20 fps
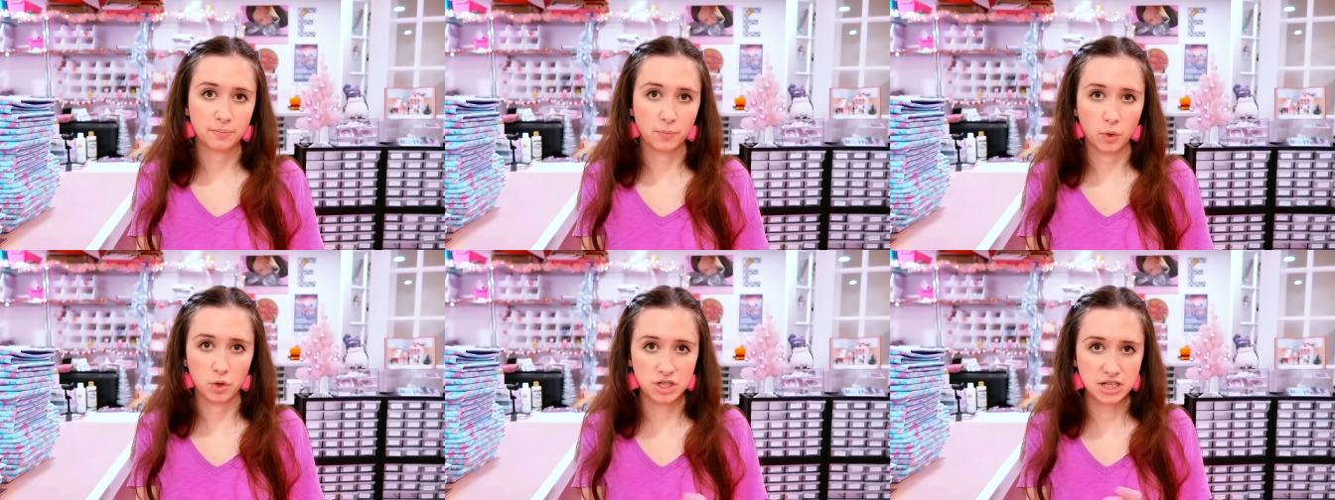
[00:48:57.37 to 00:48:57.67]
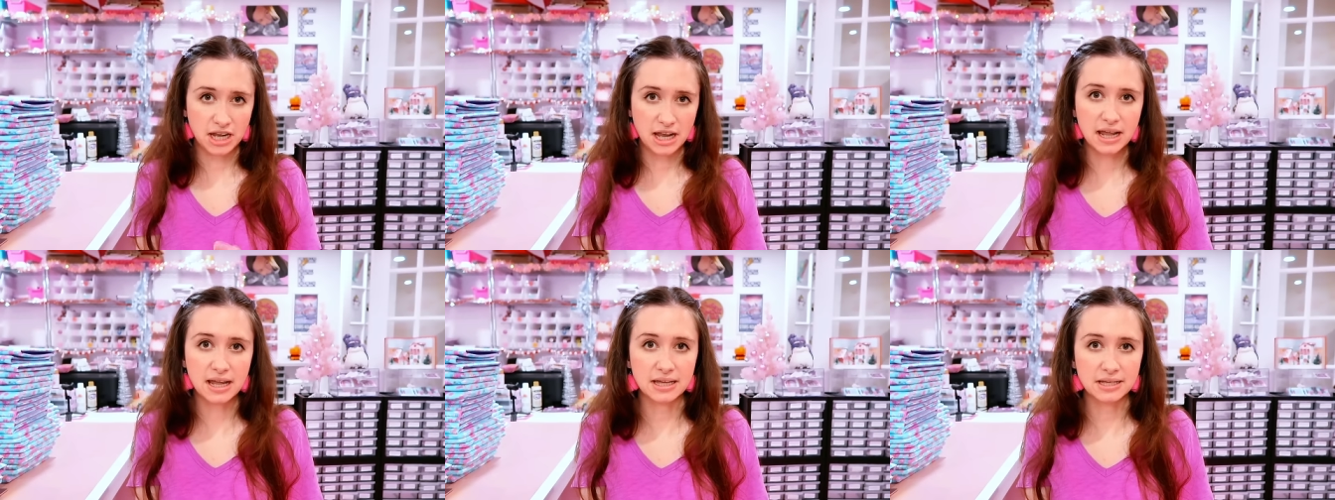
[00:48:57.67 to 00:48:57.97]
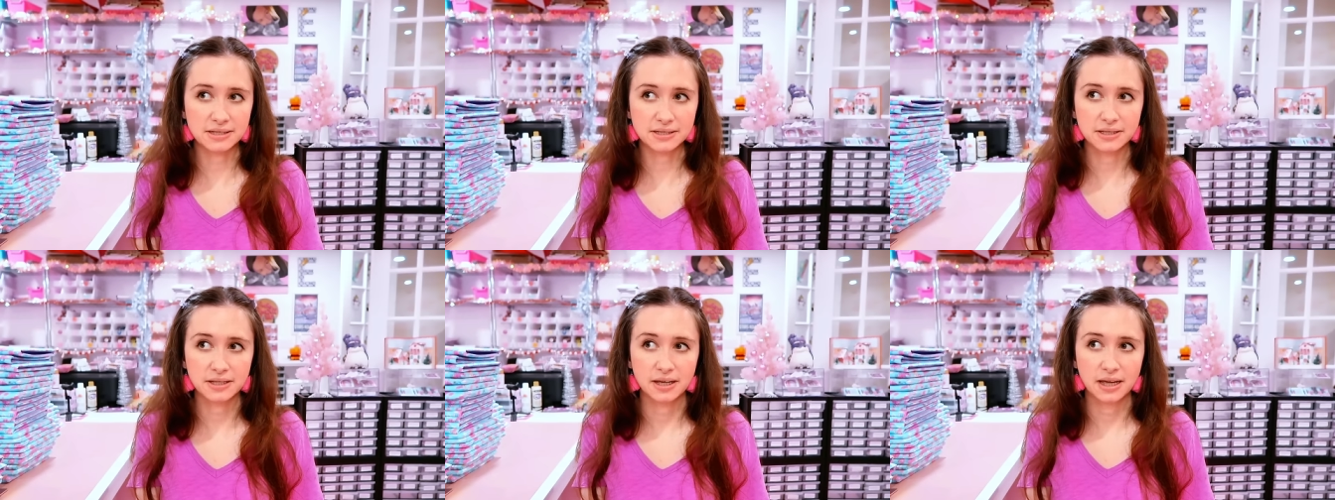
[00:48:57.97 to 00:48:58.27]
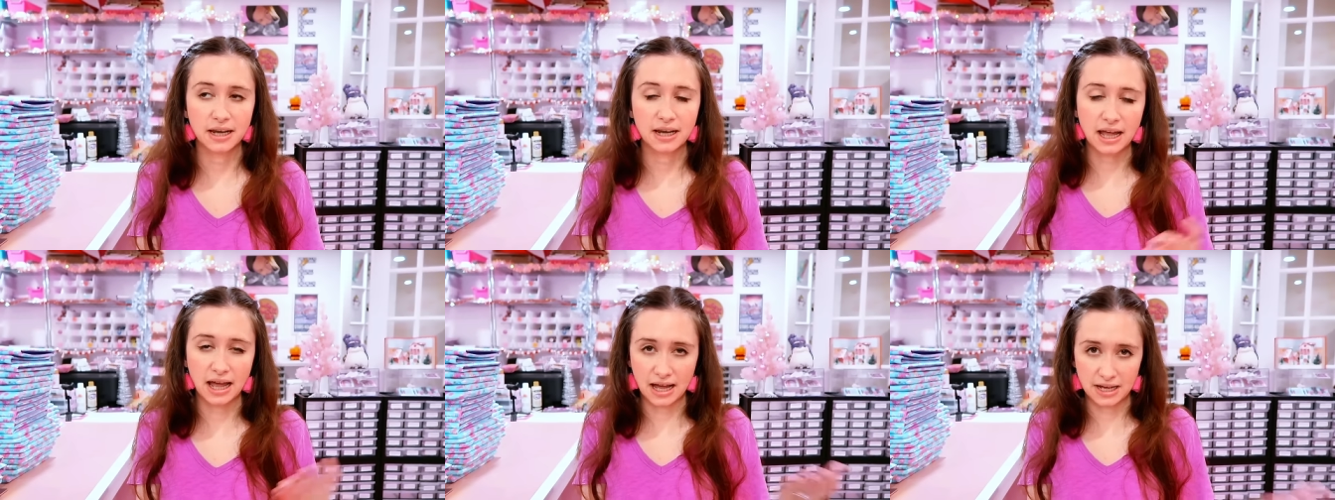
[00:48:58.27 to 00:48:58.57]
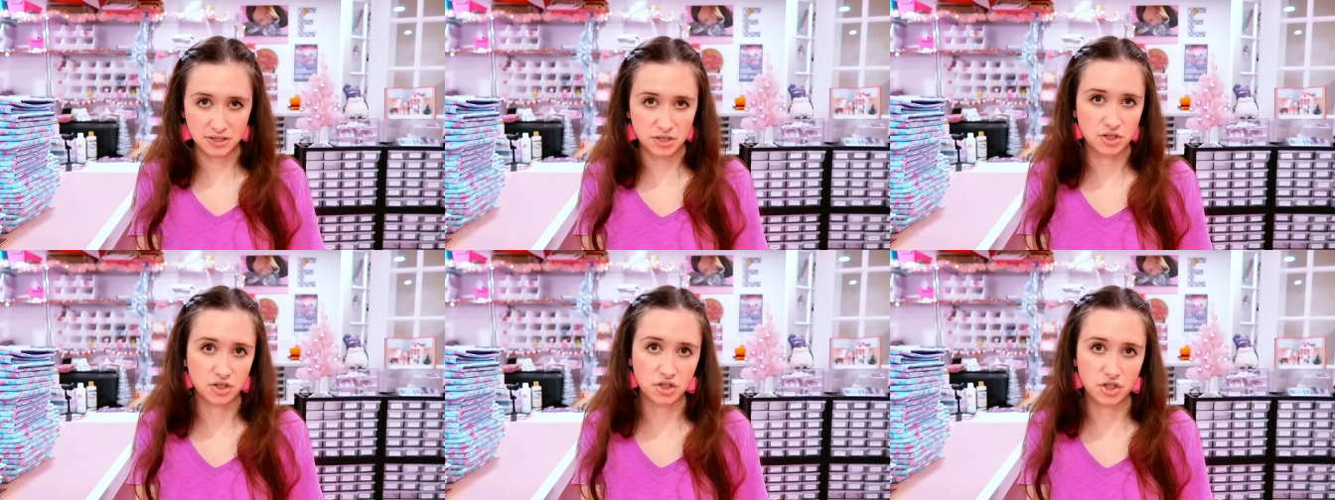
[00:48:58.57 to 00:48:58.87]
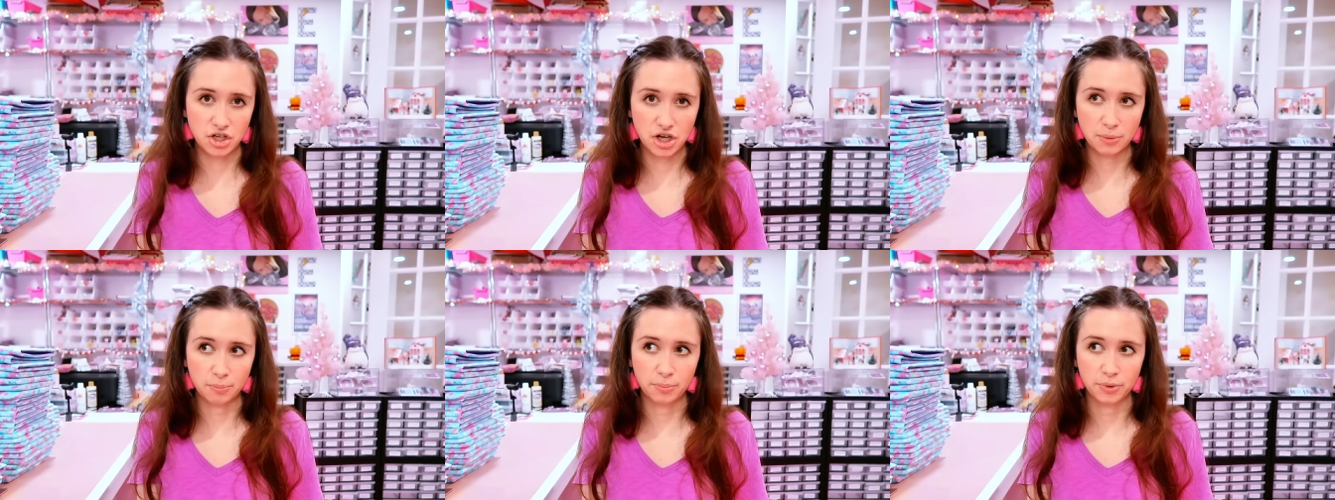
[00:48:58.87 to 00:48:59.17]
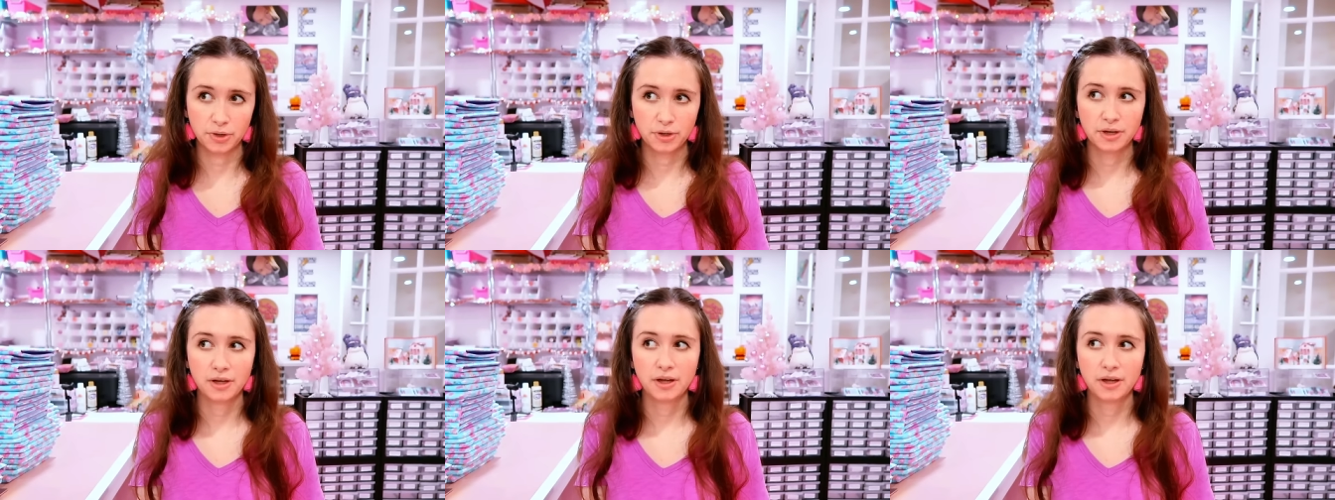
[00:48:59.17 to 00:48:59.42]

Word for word: more days. And it has to ship